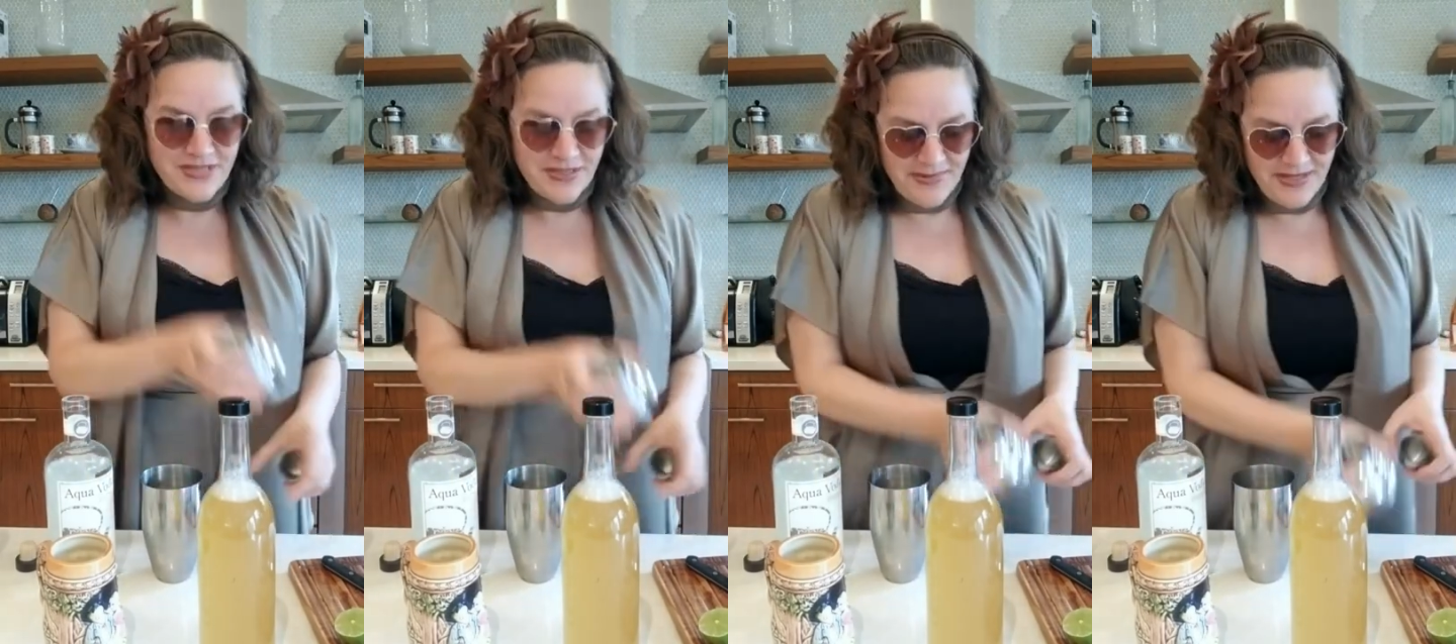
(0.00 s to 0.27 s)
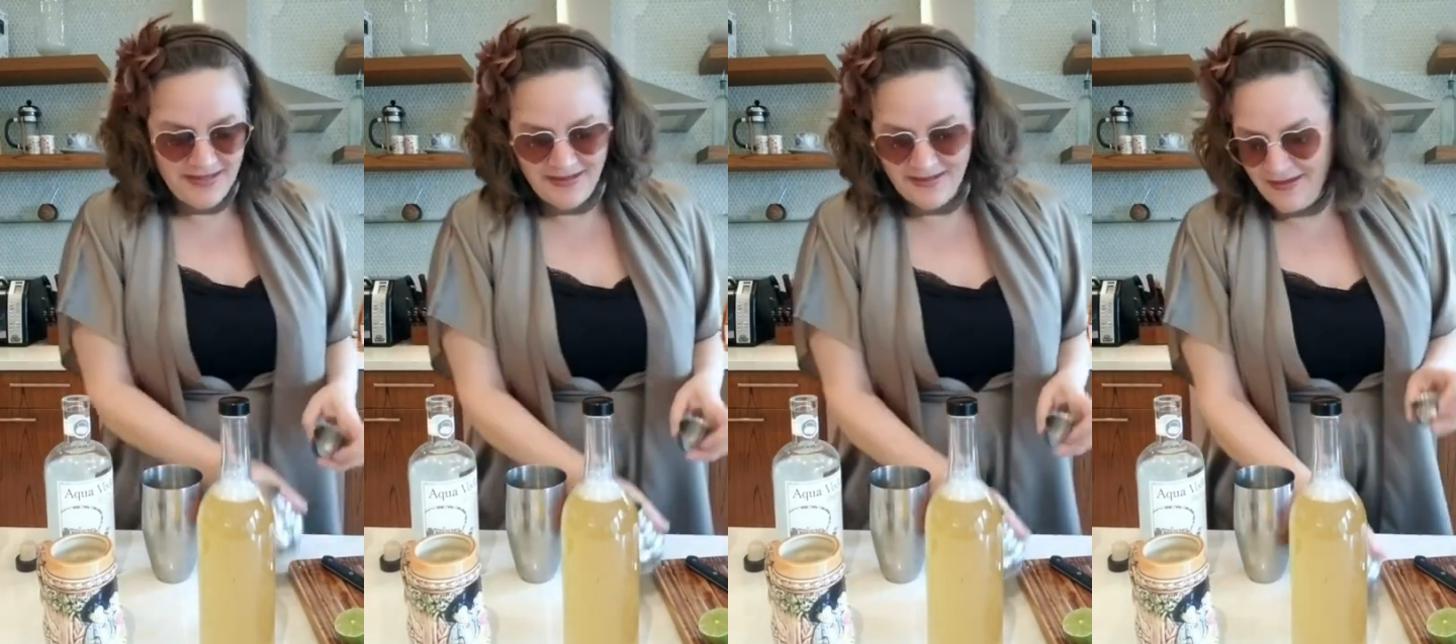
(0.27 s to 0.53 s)

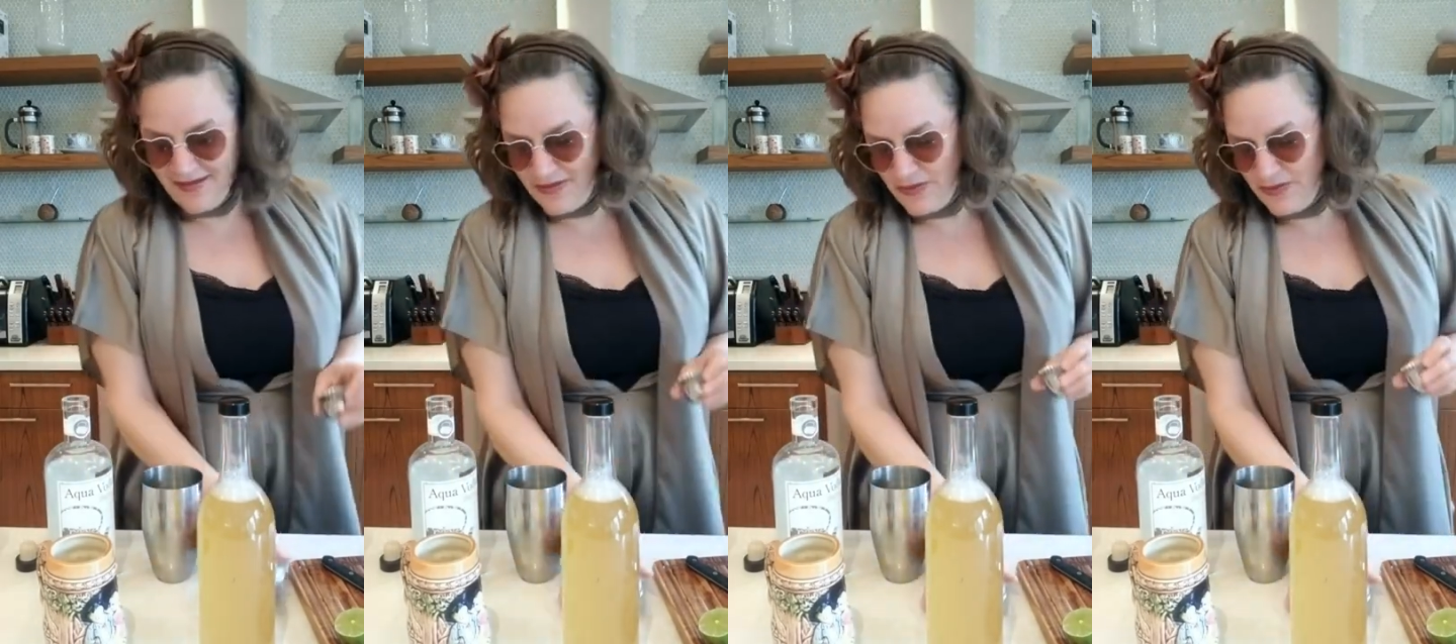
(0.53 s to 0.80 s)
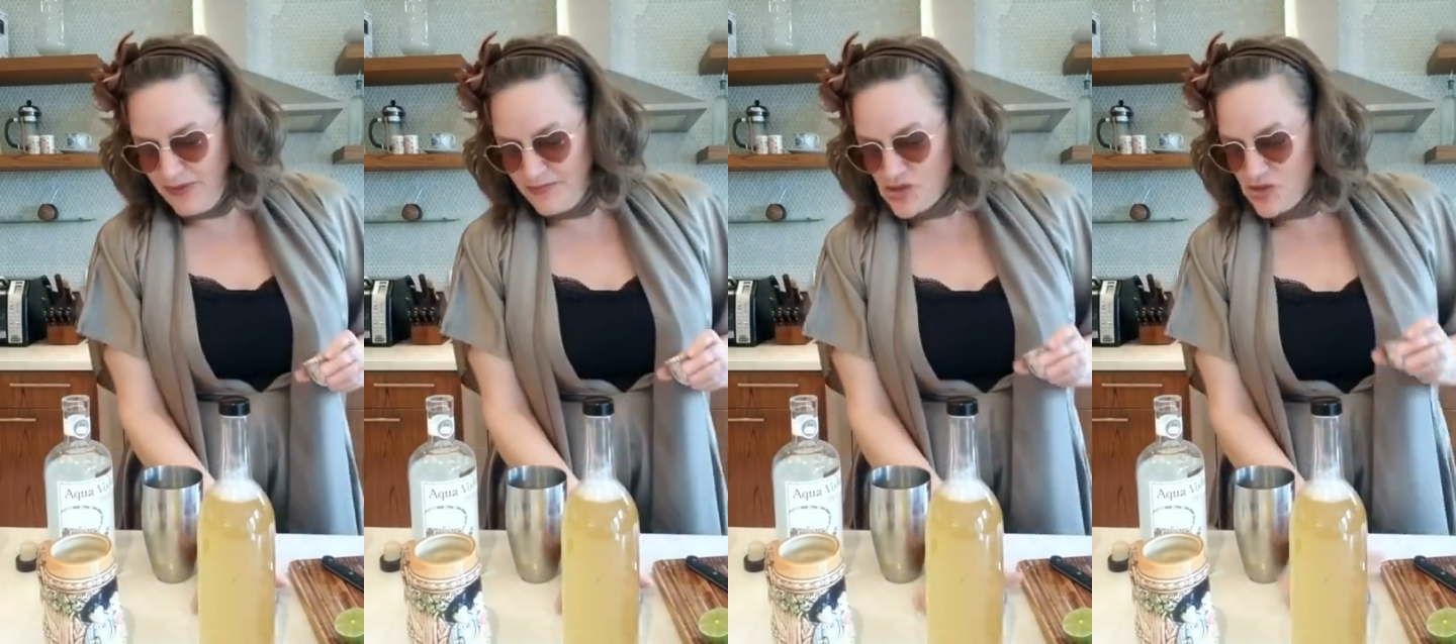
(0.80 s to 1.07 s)
here, although
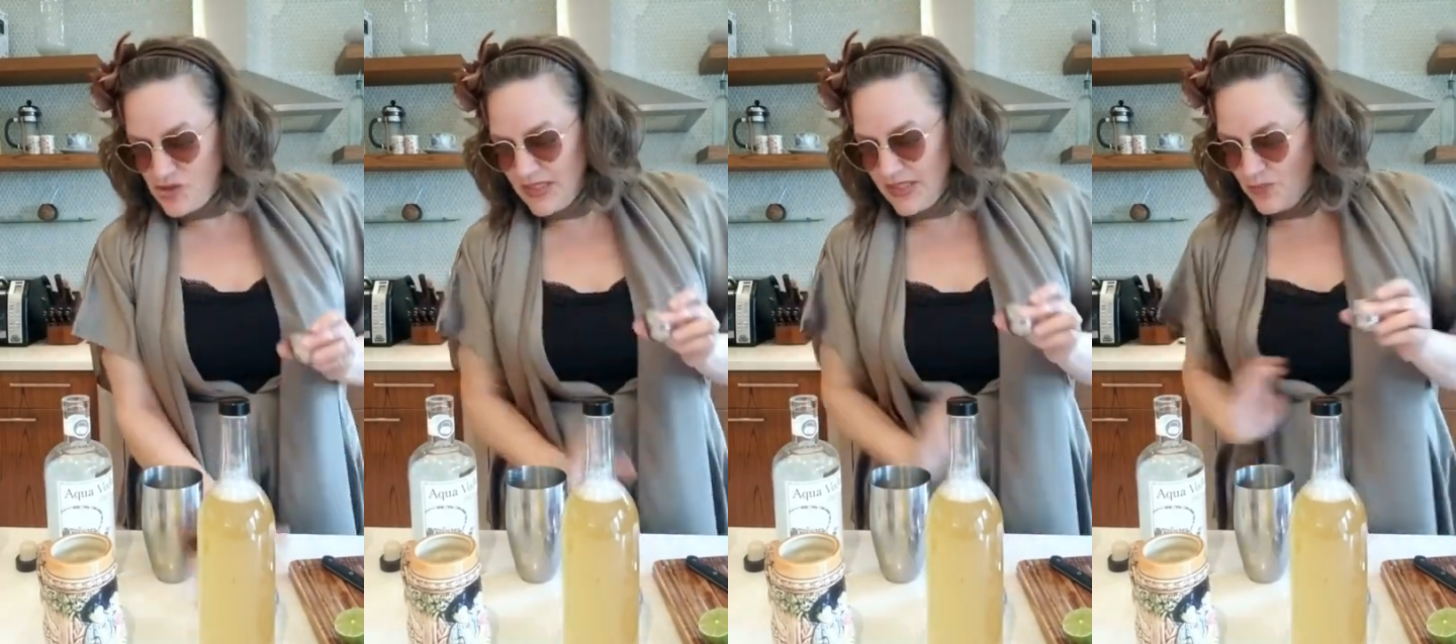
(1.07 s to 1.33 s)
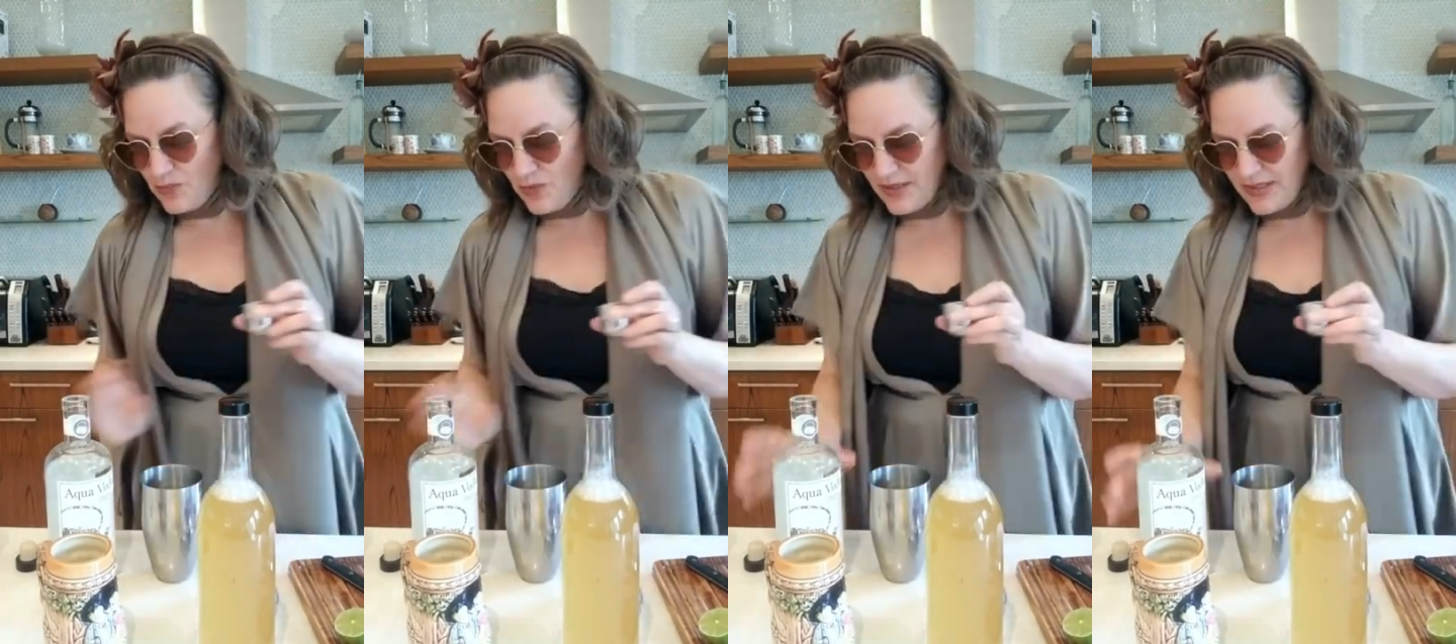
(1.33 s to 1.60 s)
I'm sure it could
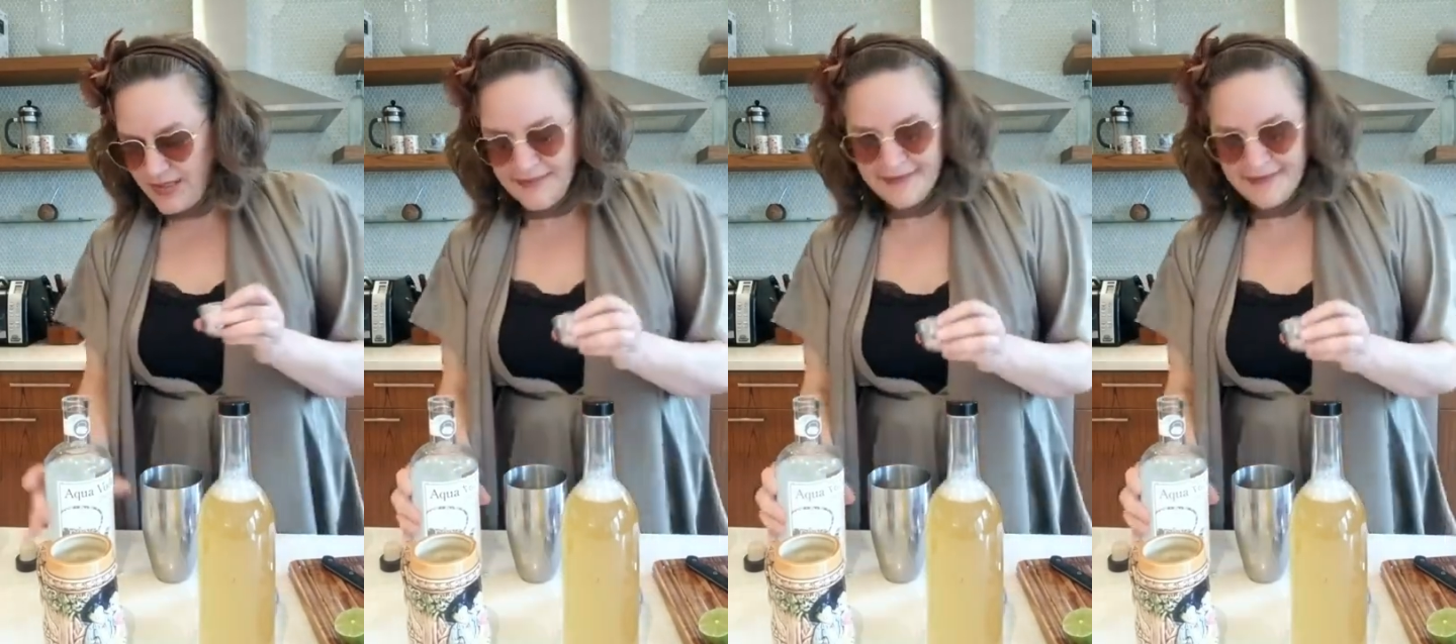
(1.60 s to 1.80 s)
work.